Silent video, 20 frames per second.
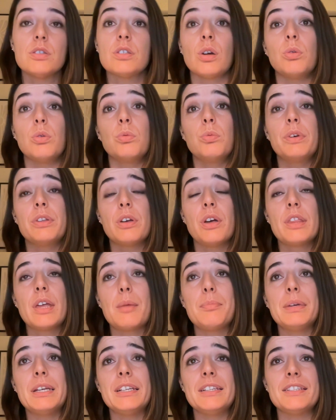with all that
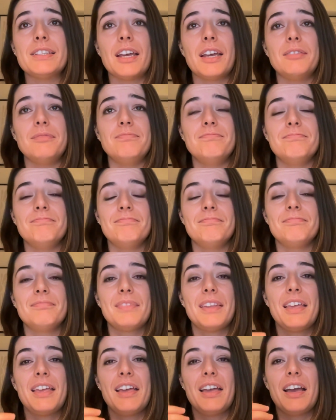being said,
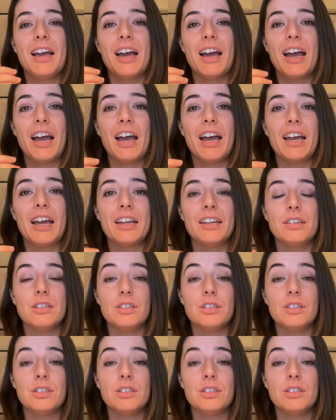I